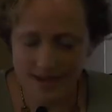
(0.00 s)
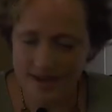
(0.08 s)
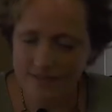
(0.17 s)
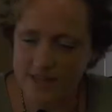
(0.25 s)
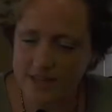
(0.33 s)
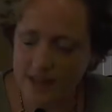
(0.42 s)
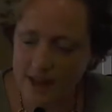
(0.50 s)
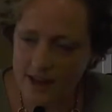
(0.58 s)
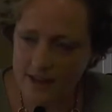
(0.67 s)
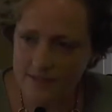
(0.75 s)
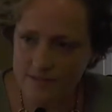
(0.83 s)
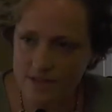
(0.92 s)
of their
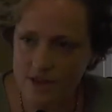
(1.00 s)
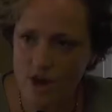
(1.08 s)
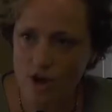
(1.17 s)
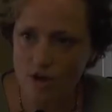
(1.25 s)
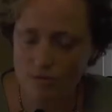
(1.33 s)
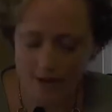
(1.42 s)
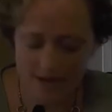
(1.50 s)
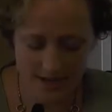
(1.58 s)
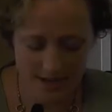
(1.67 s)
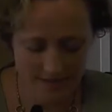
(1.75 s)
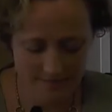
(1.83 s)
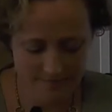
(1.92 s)
lives
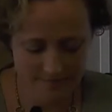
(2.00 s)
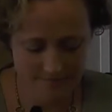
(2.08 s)
already.